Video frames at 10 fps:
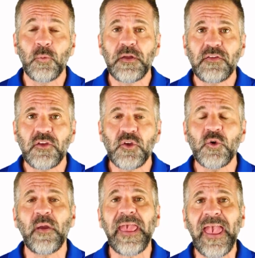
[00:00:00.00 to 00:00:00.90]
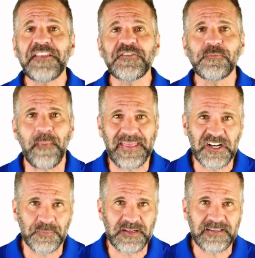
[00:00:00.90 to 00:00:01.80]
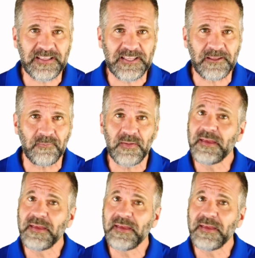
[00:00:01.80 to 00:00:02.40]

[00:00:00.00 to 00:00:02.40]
with you and your management team.